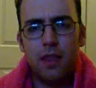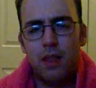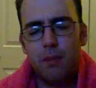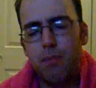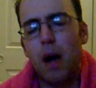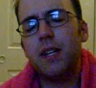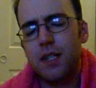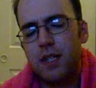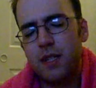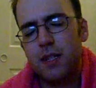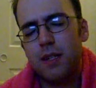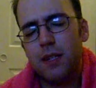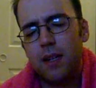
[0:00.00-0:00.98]
the
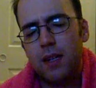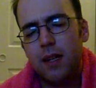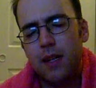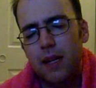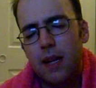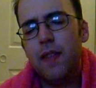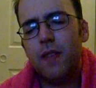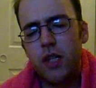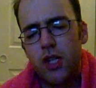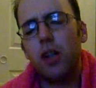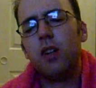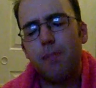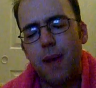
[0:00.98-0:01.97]
bus in the
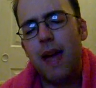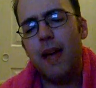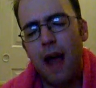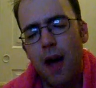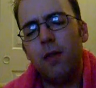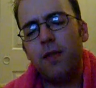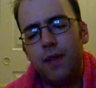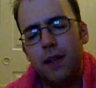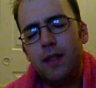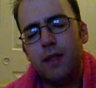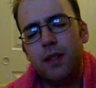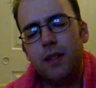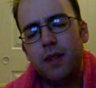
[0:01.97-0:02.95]
Junkman
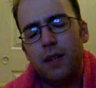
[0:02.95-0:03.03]
outfit?